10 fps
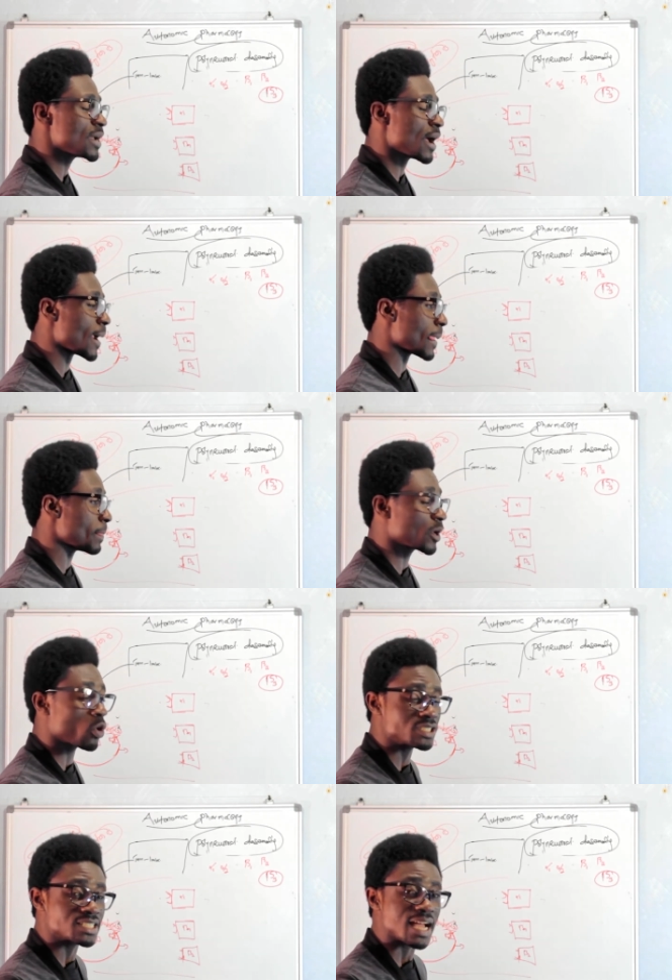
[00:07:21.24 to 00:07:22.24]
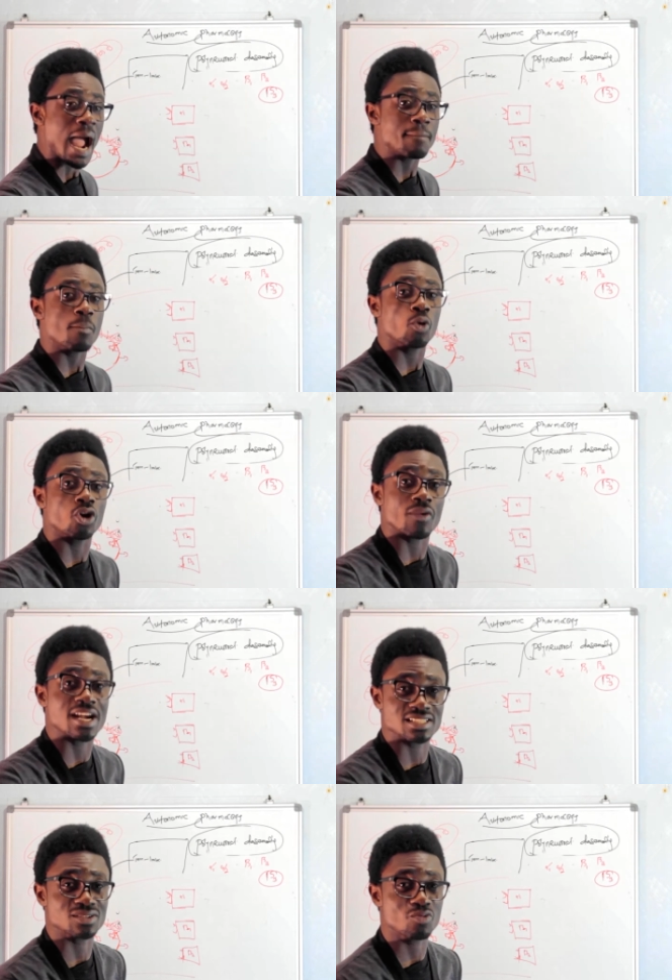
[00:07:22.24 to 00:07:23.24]
uh, because it's
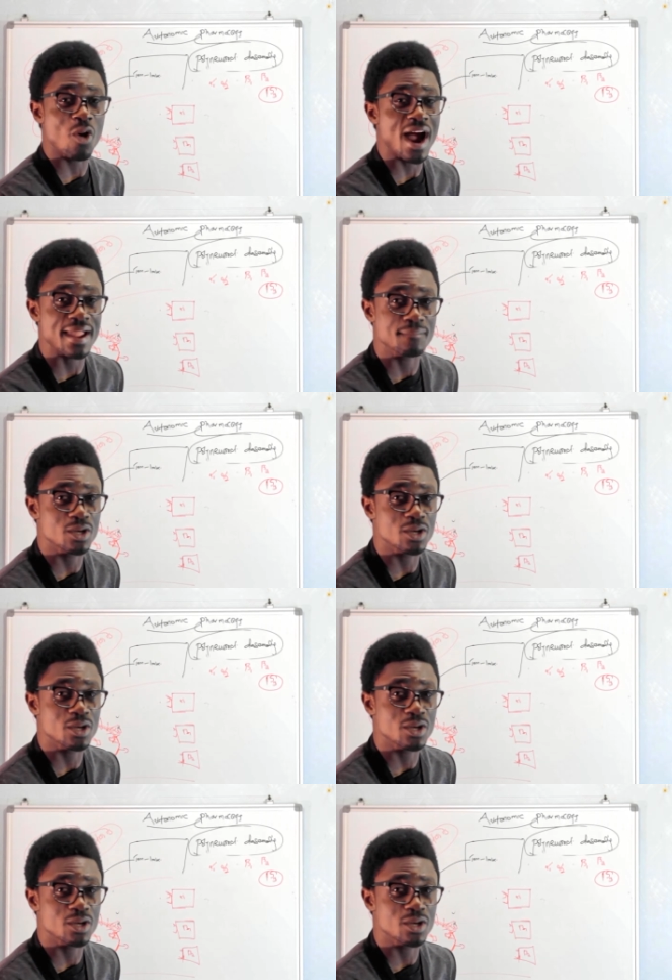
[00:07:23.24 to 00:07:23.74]
hyperpolarized. Why?